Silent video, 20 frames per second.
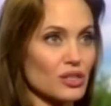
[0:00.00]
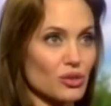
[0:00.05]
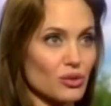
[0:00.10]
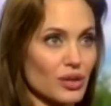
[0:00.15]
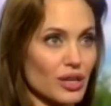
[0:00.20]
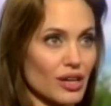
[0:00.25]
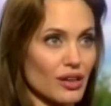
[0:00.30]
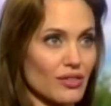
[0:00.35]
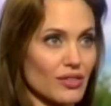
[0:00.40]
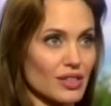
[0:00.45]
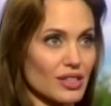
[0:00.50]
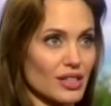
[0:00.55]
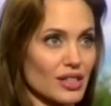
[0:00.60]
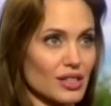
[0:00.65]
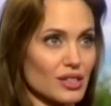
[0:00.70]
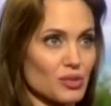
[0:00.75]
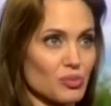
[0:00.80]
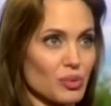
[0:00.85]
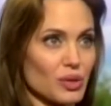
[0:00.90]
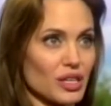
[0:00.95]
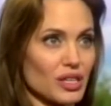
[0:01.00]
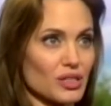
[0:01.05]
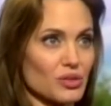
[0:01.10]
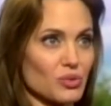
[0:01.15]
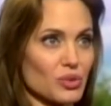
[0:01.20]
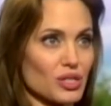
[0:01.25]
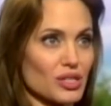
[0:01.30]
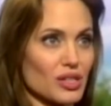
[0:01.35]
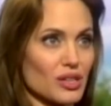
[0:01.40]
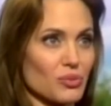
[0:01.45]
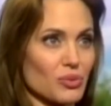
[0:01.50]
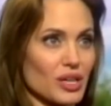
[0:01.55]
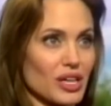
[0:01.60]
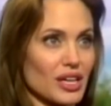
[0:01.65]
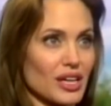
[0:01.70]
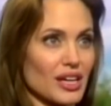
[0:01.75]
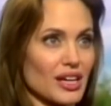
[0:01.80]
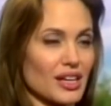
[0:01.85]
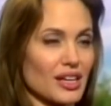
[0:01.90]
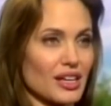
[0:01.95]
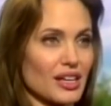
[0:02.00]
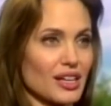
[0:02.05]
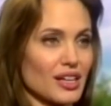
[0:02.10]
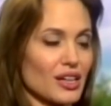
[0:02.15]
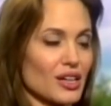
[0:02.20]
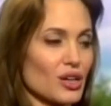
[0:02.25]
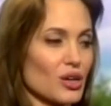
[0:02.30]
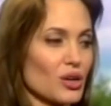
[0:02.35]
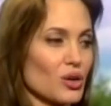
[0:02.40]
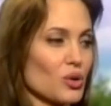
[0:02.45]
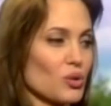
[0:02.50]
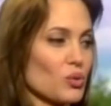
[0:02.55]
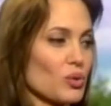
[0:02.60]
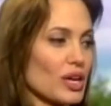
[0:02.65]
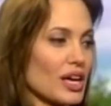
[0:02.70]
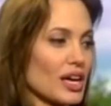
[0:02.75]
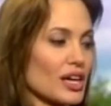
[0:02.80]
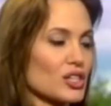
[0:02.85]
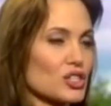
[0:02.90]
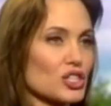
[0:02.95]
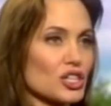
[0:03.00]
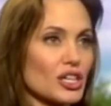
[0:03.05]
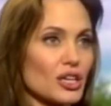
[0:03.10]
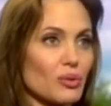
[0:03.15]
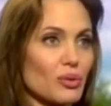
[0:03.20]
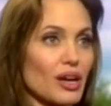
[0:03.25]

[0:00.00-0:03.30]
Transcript: doing everything is because we said we can't cheat it.